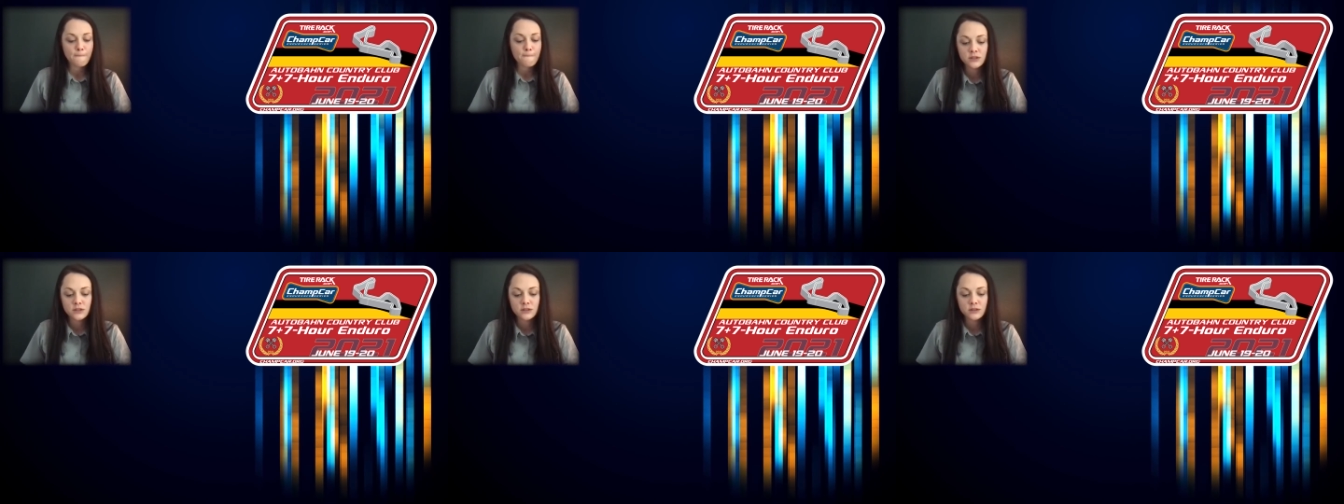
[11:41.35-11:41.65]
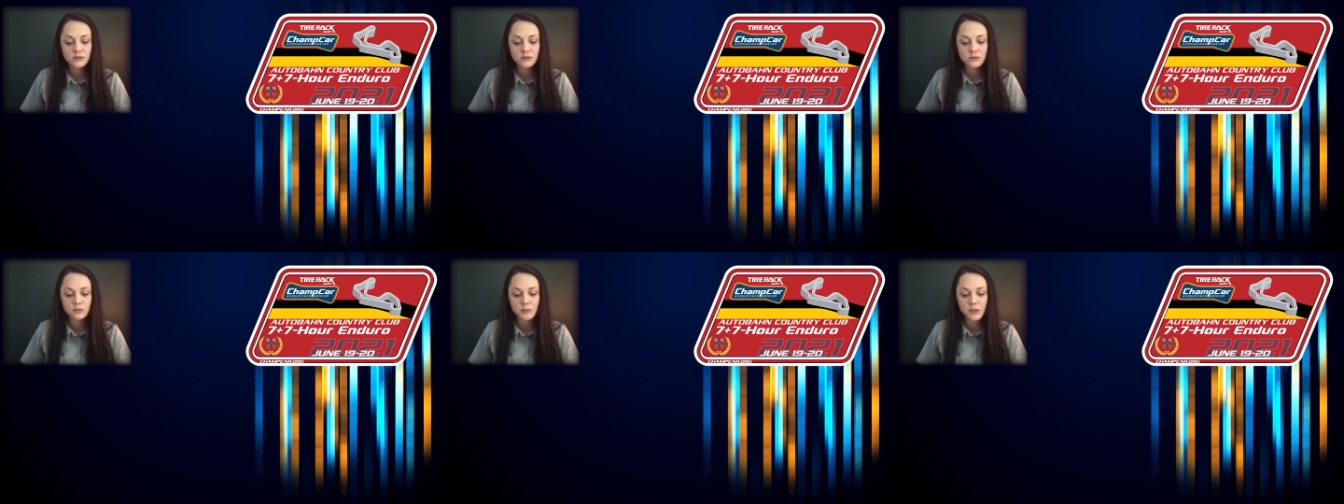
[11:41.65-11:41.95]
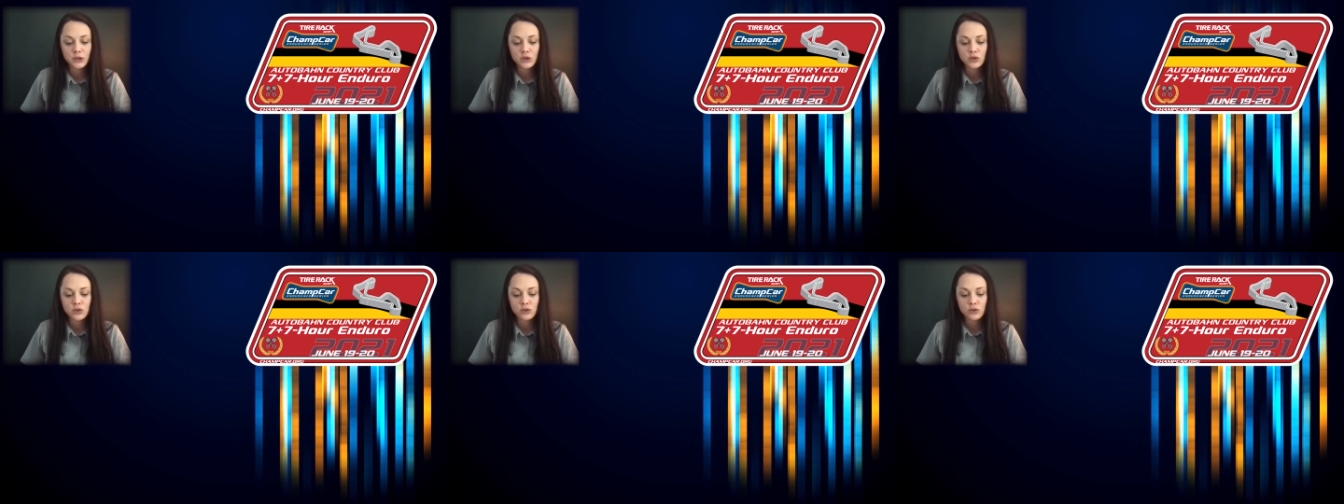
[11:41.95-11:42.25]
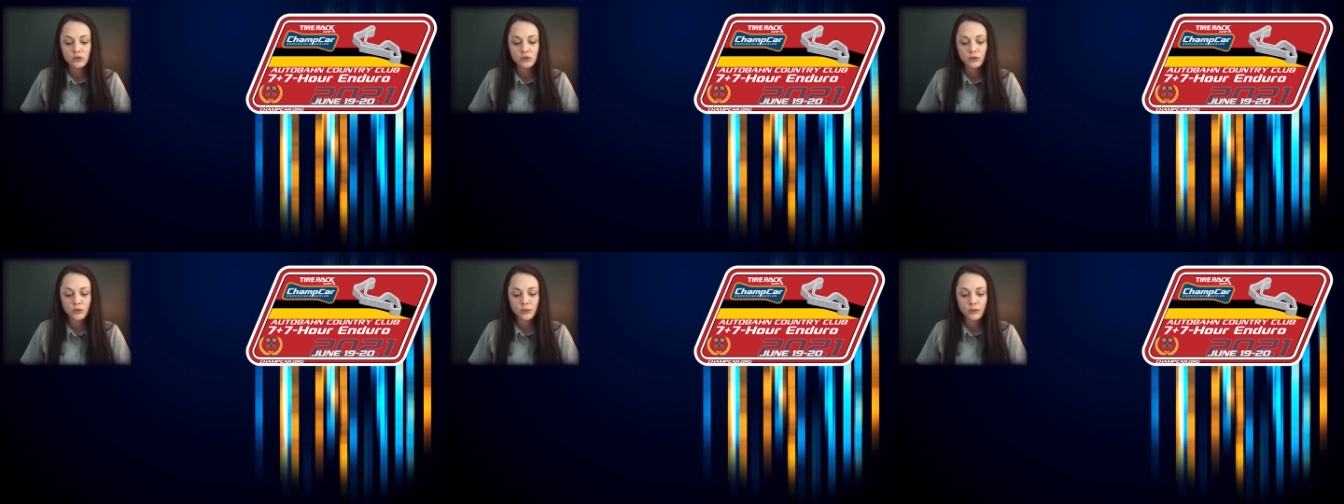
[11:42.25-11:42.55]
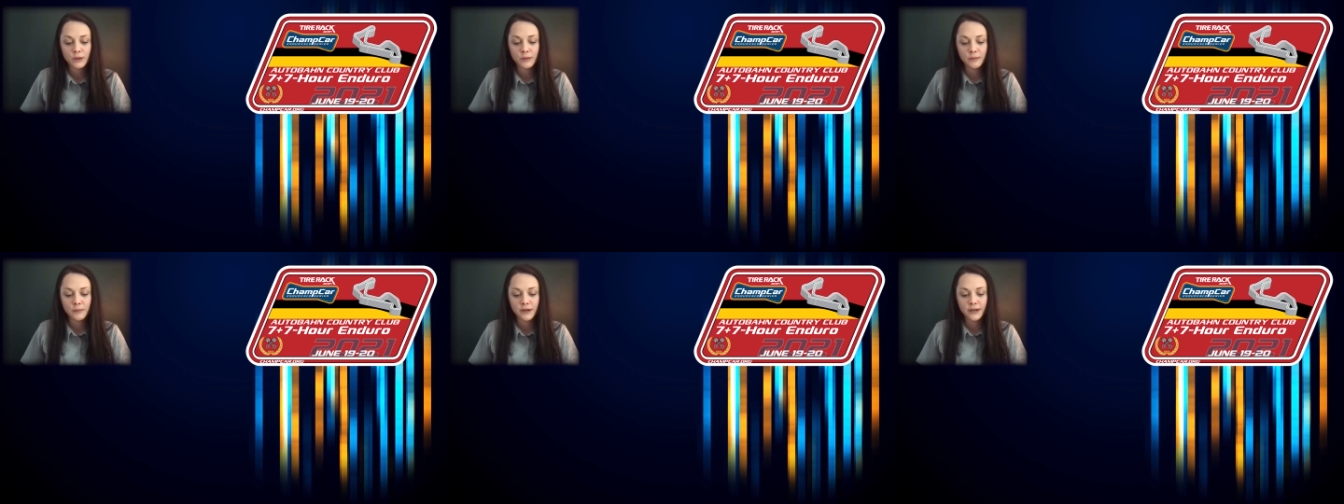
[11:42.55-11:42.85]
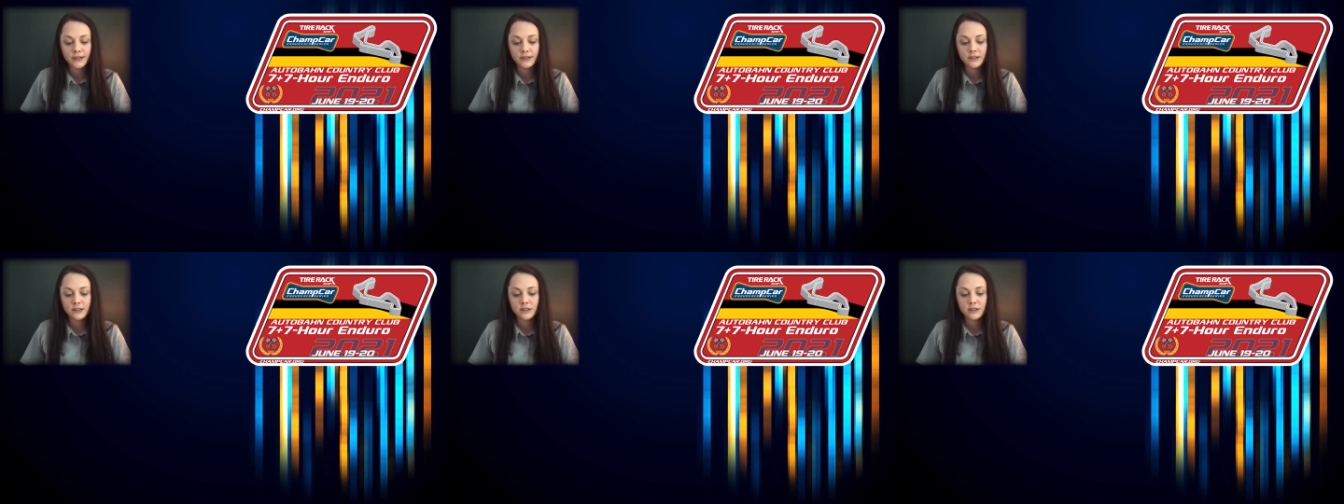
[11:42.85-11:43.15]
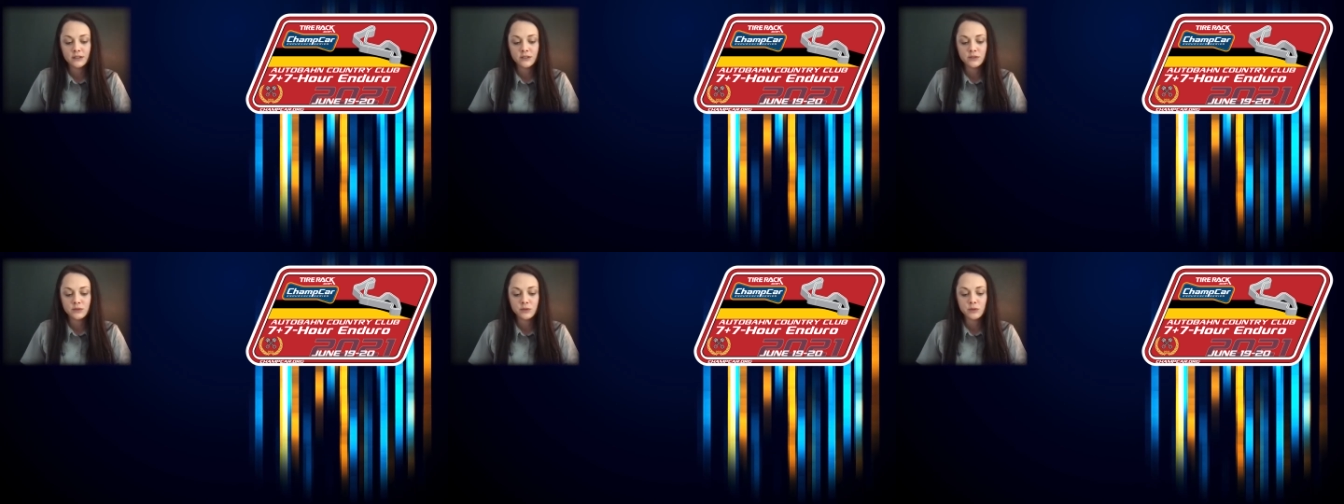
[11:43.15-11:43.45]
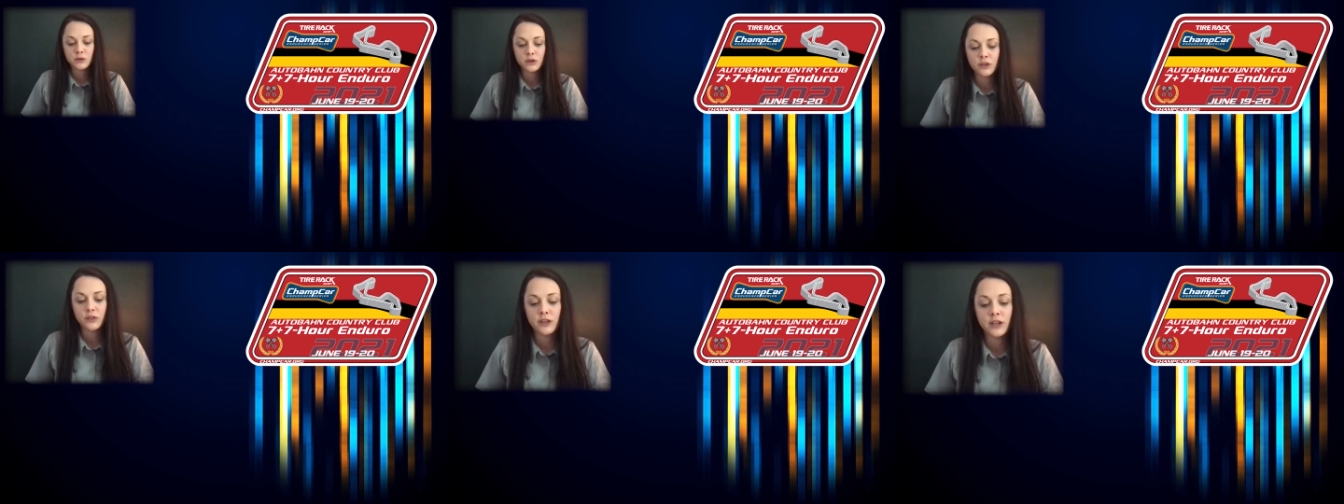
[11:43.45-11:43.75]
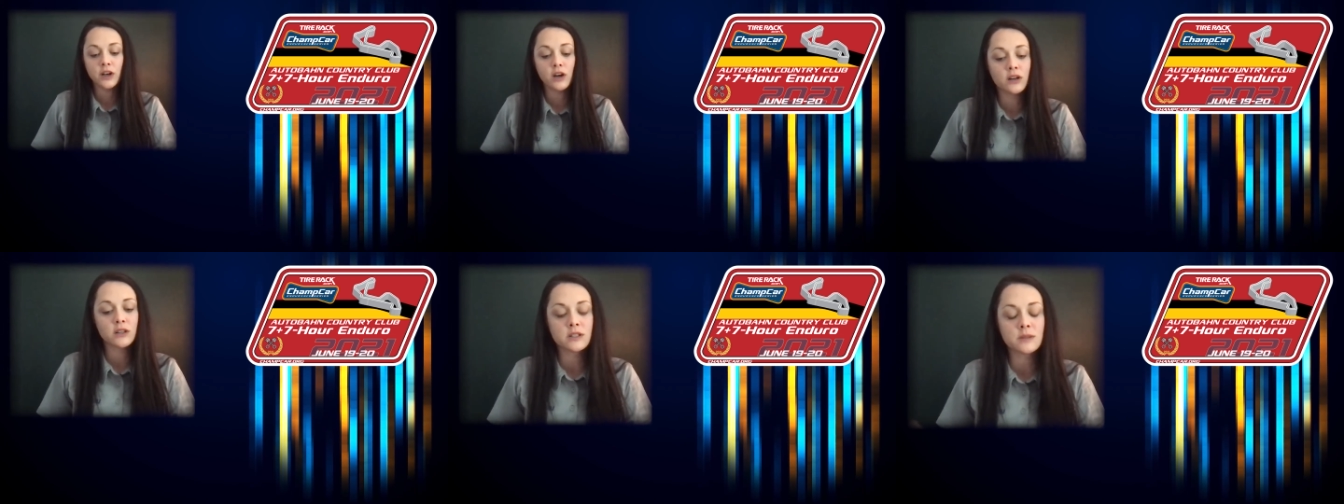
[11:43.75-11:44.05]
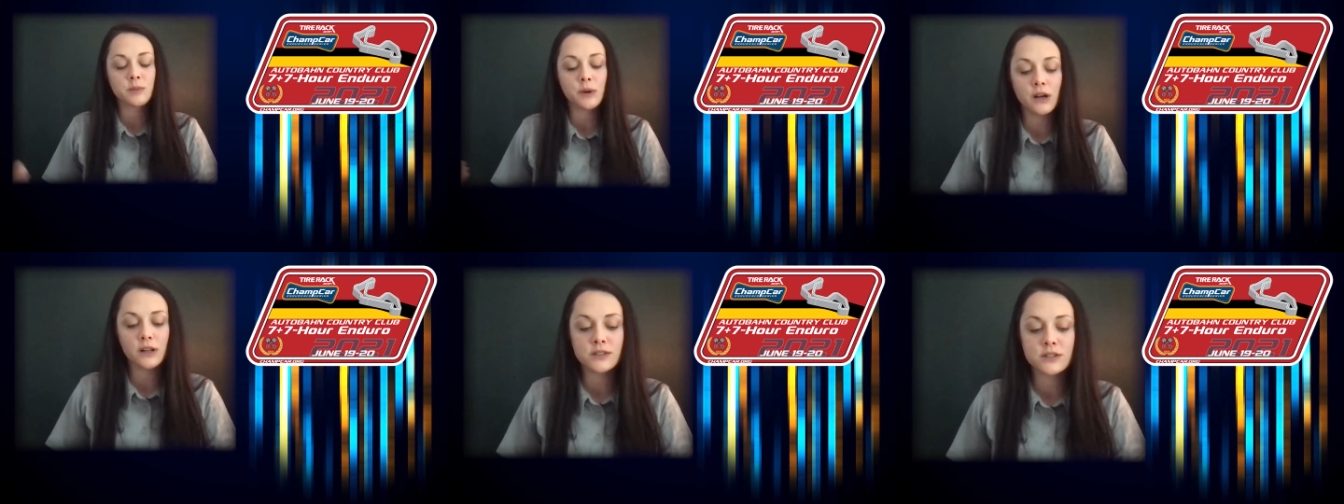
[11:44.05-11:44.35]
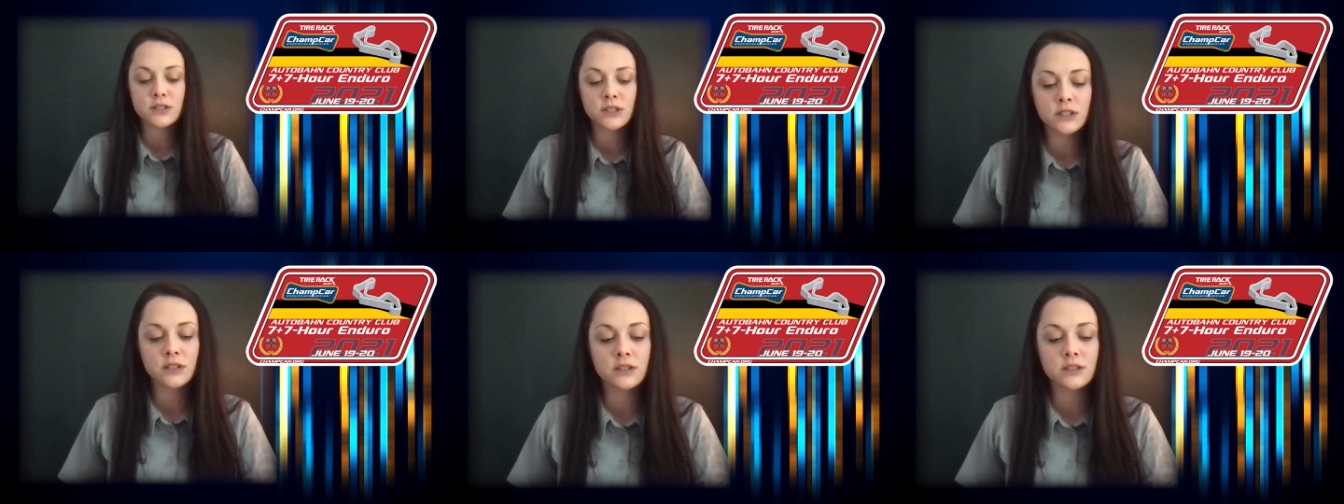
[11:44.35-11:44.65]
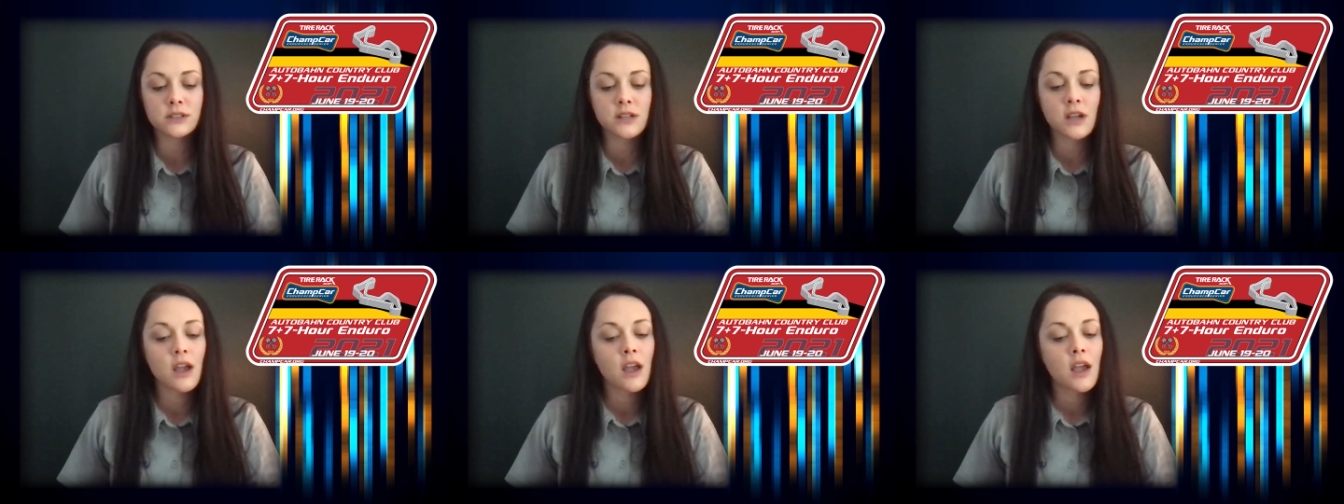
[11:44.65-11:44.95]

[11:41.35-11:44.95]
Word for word: Special reminders. We want to thank our sponsors.